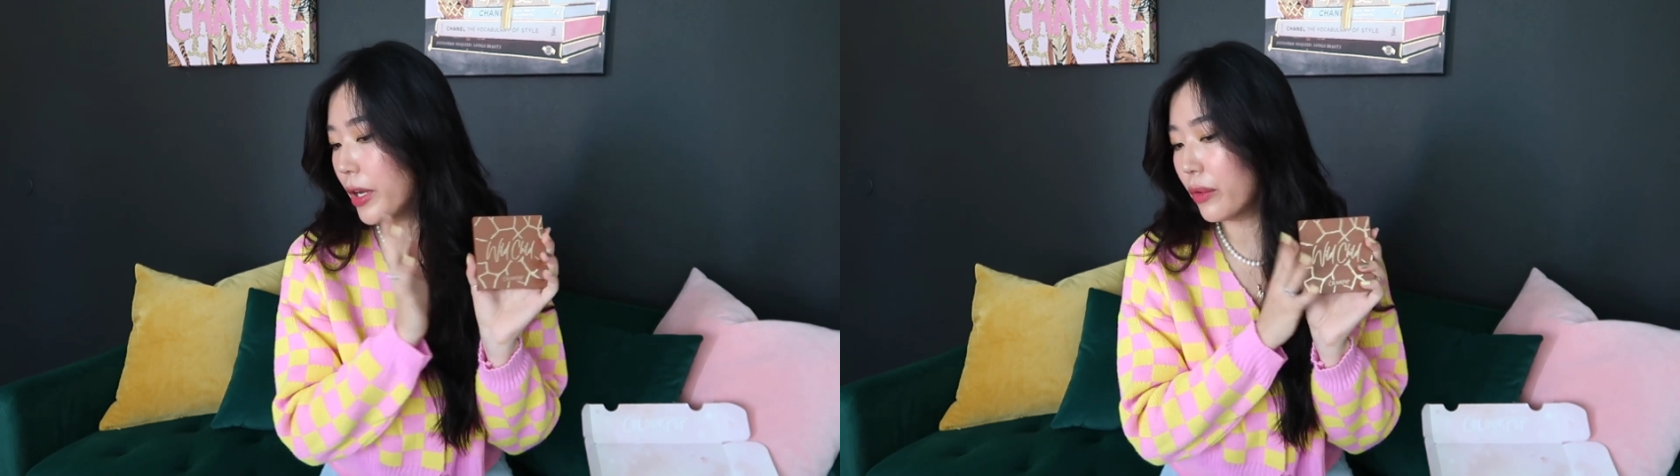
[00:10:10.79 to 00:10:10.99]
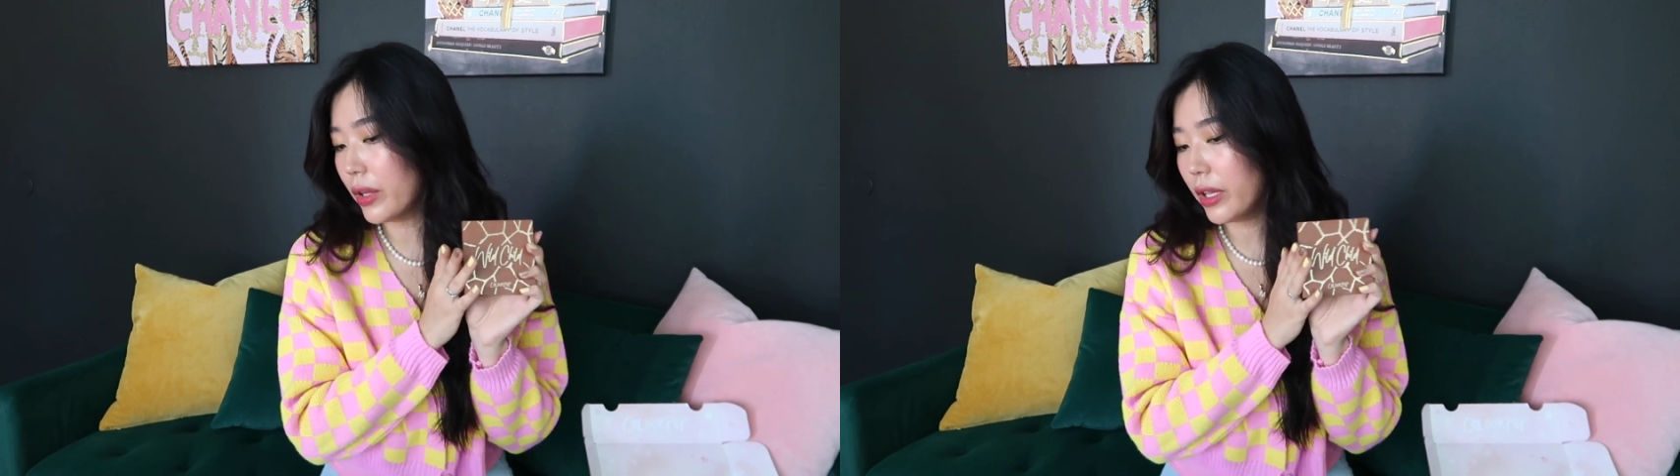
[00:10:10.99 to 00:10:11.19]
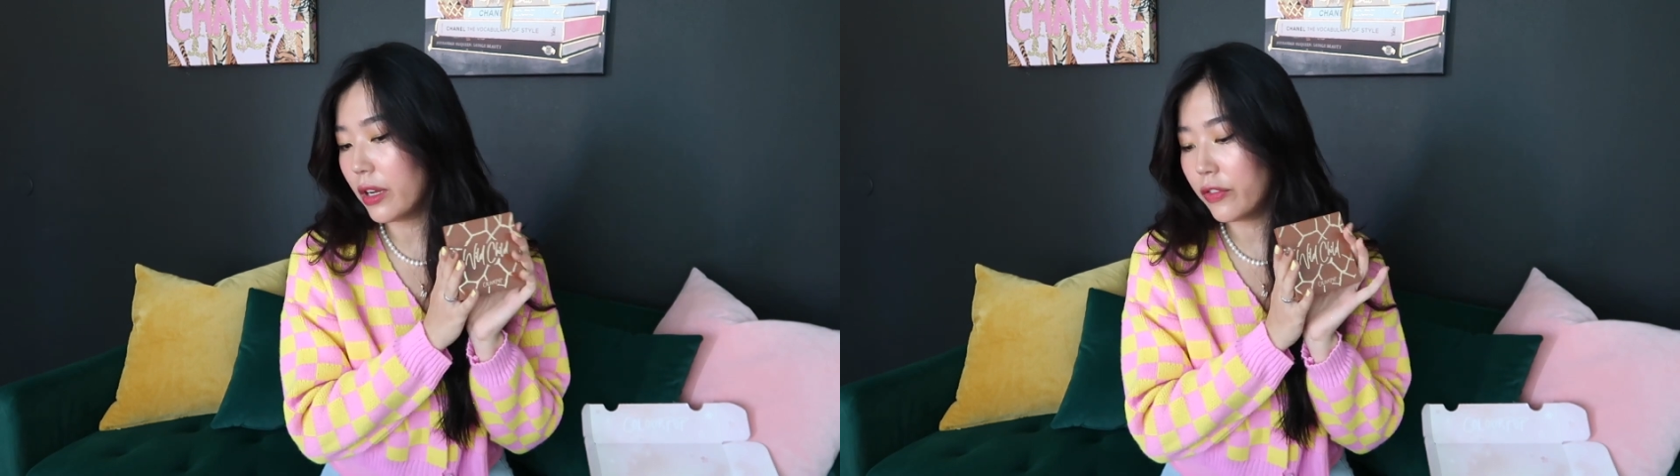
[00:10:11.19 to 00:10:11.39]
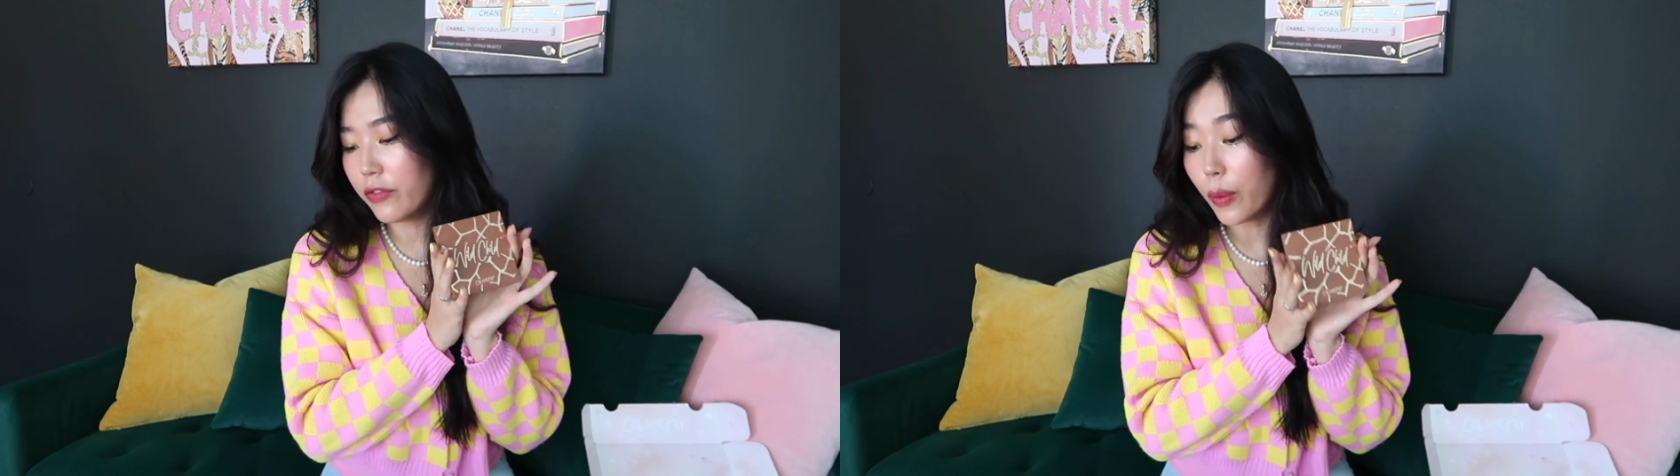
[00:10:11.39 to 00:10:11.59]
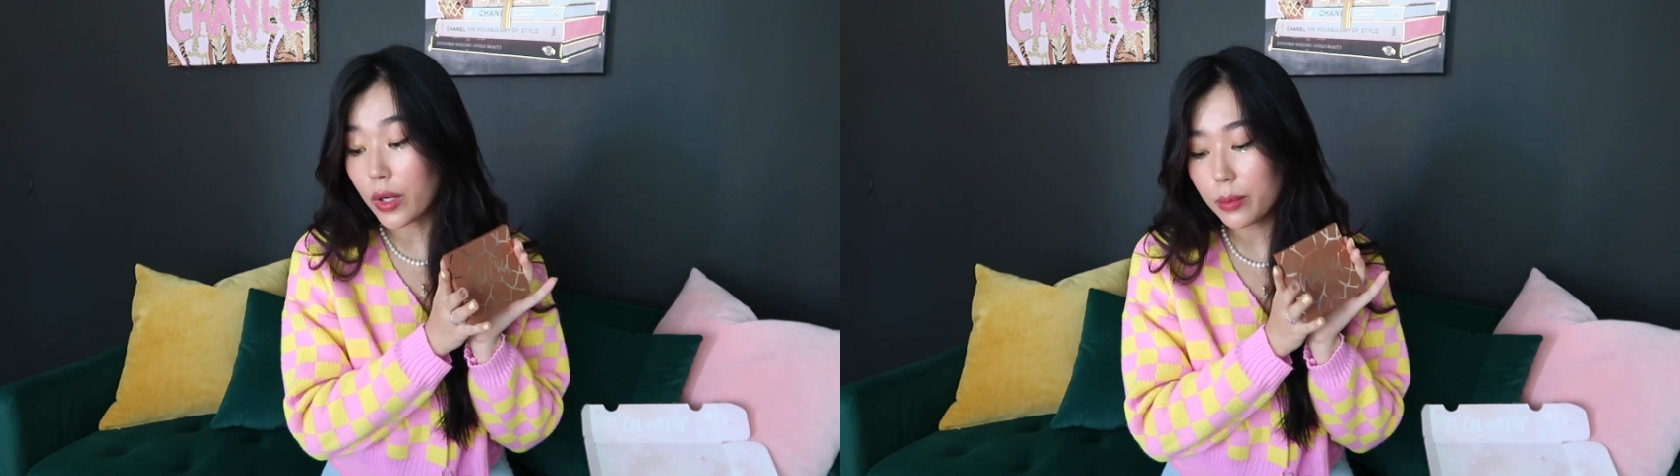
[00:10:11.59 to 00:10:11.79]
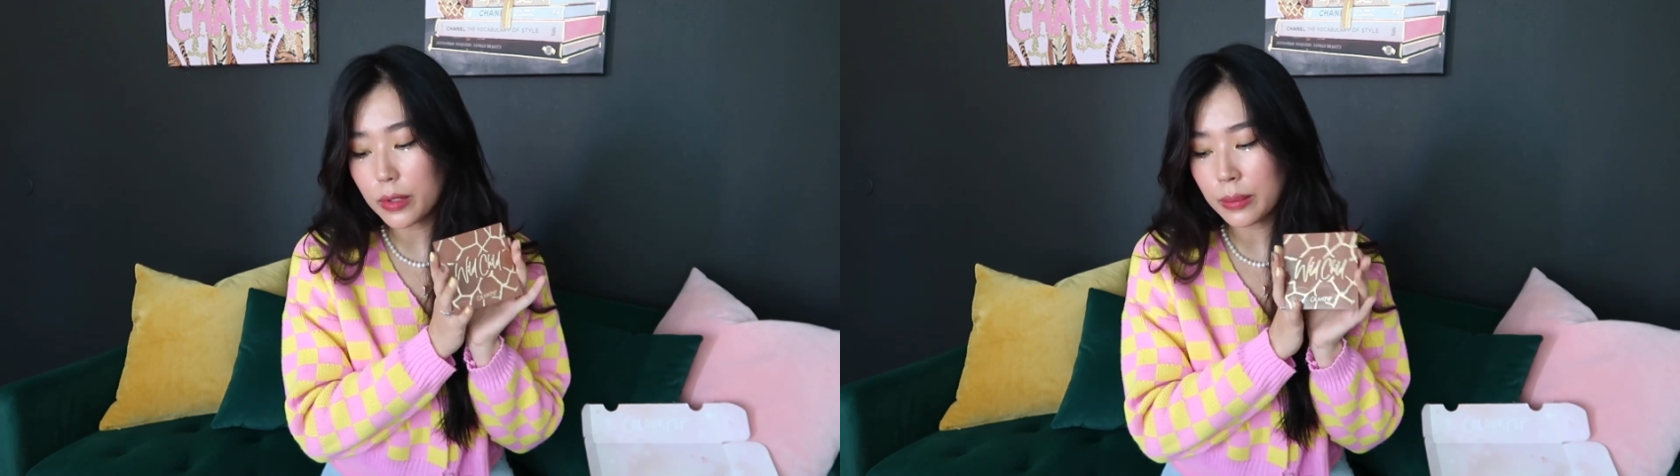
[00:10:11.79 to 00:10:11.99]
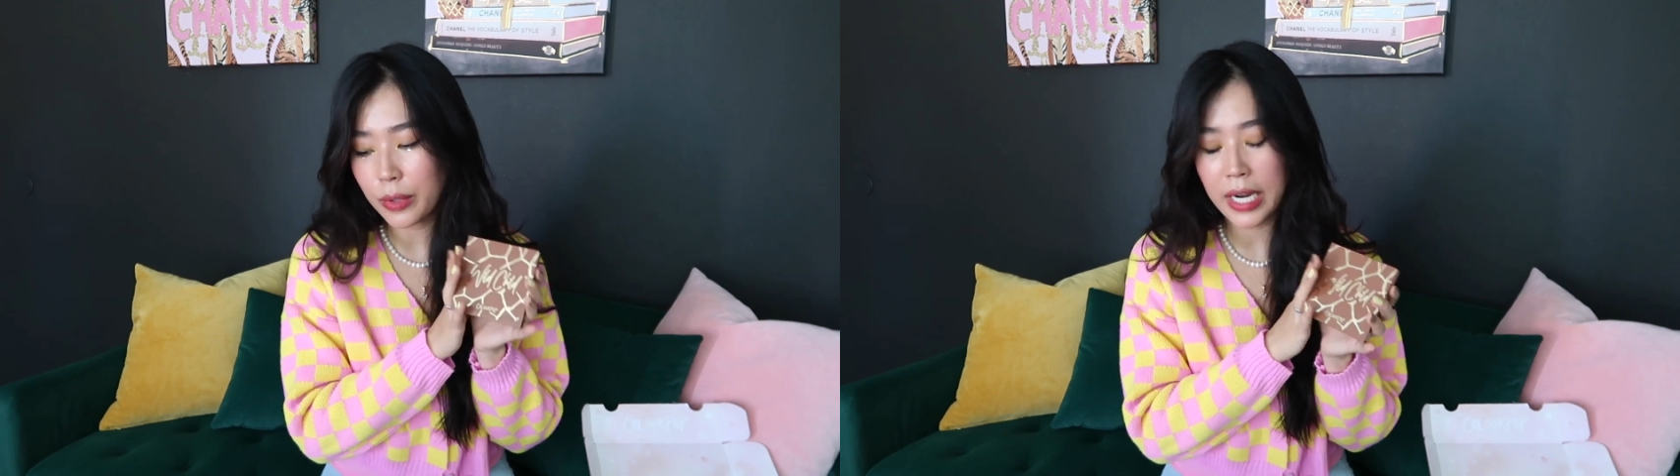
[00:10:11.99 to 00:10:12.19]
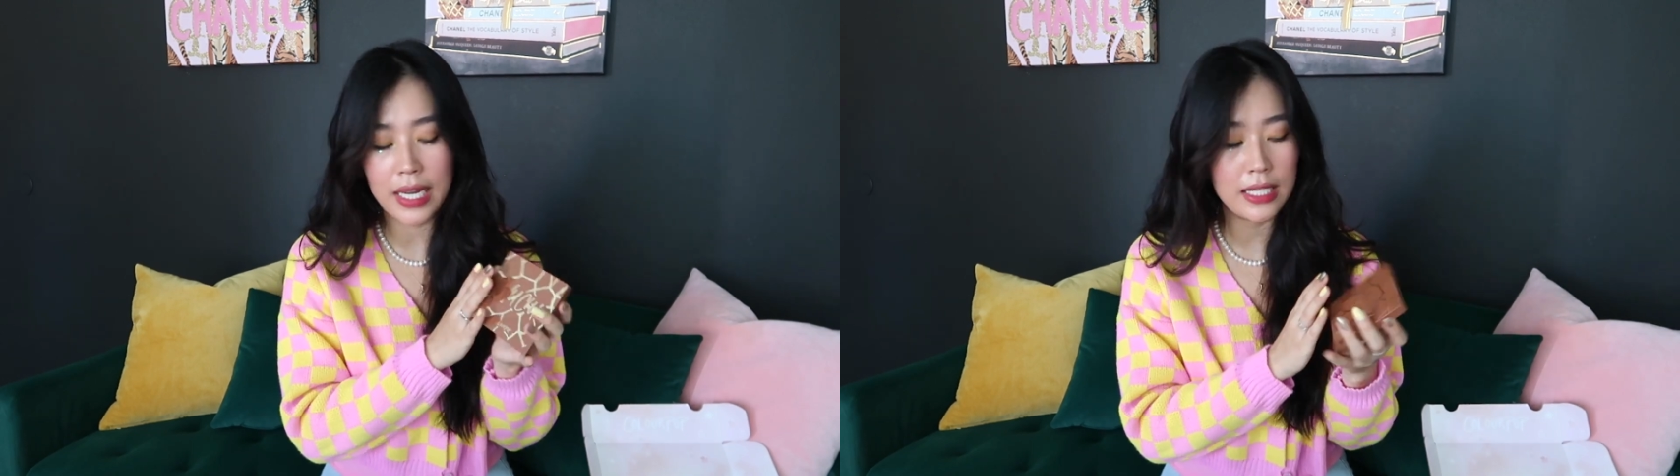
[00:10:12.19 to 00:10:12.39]
They're a really affordable
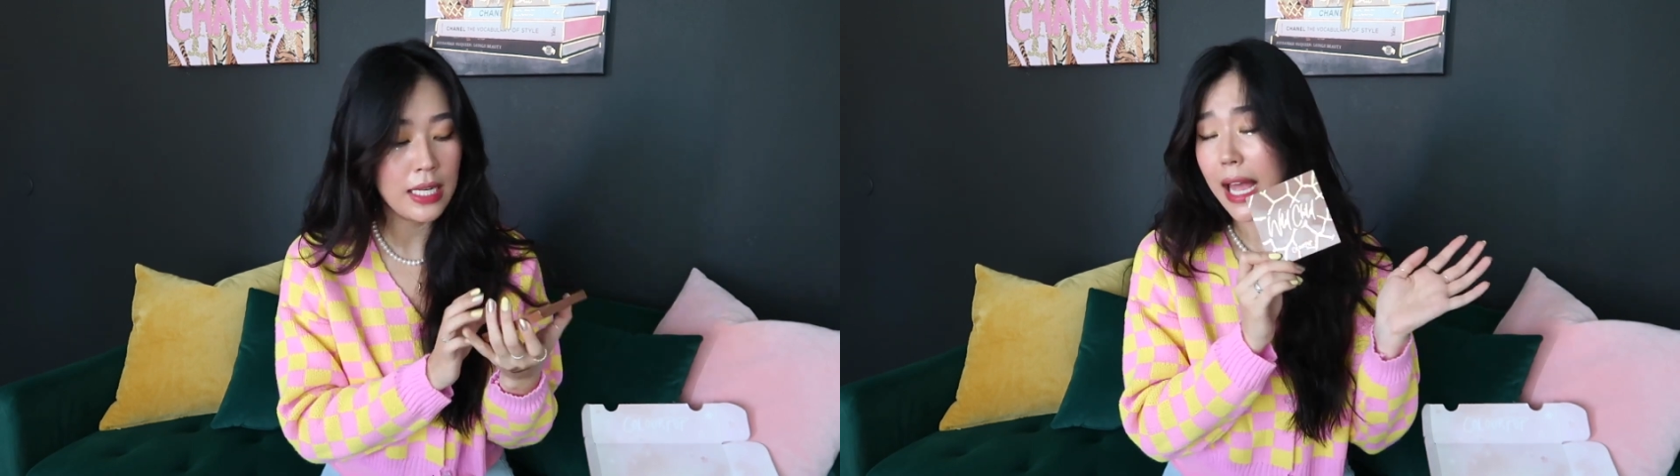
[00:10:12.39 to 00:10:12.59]
brand,